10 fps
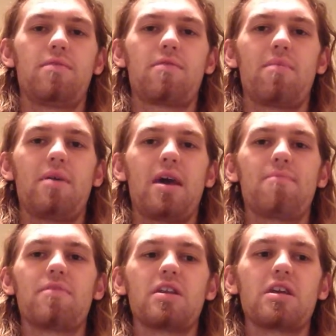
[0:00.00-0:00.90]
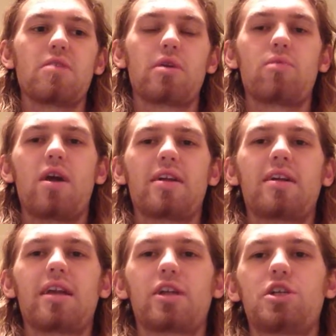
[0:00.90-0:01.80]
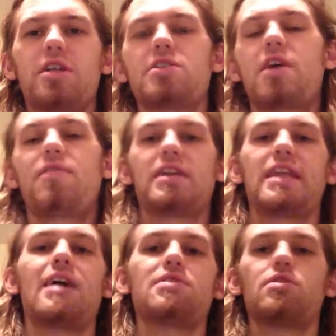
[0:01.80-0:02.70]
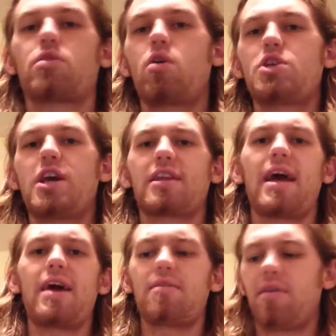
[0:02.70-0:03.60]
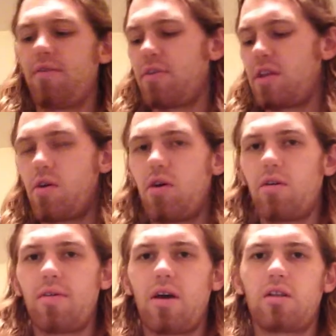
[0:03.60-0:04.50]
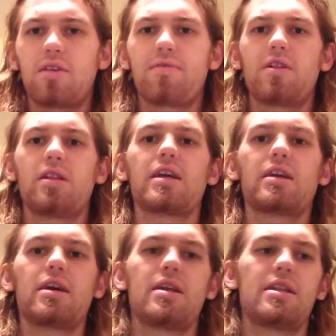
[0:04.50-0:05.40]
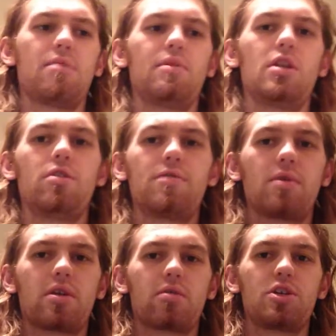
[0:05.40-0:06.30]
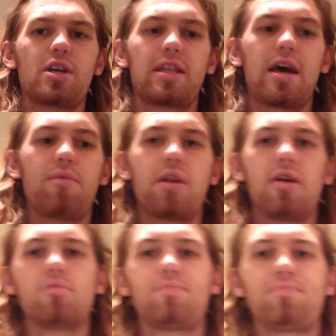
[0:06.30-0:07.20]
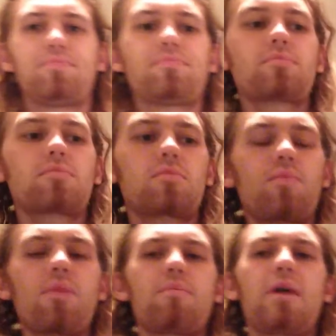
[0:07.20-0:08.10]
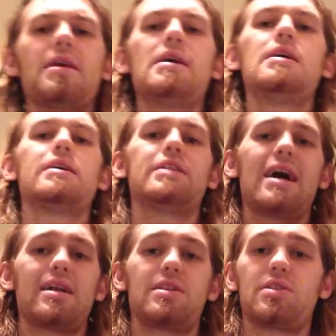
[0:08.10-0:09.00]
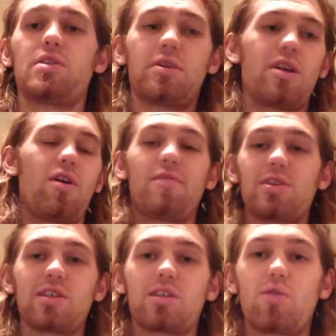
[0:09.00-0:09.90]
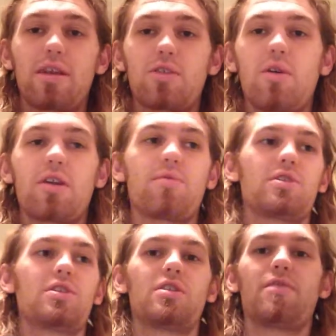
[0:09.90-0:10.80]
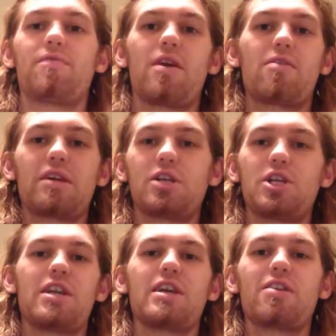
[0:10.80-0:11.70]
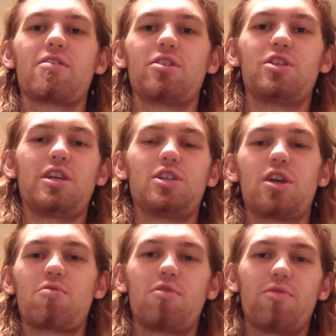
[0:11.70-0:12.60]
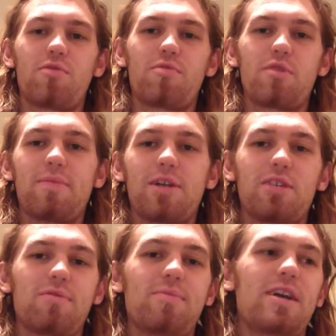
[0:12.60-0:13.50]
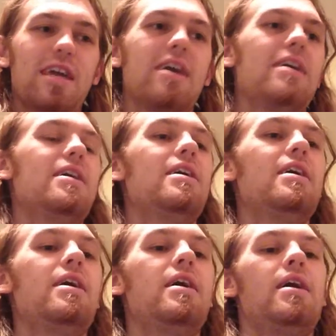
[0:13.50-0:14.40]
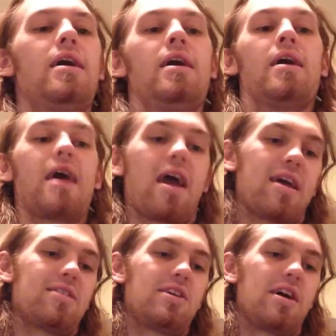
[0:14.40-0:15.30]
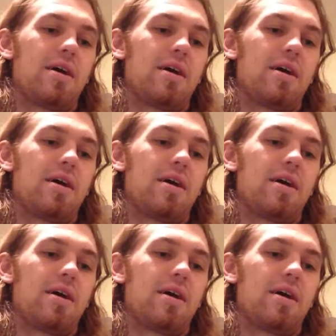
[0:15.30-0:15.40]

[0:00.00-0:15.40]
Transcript: from MVD Rewind Collection and stuff like that. So go check that video out. I'll leave the link down below if you want to go check that one out. But yeah, so obviously 2020 was just a very shitty year in general for pretty much everybody, and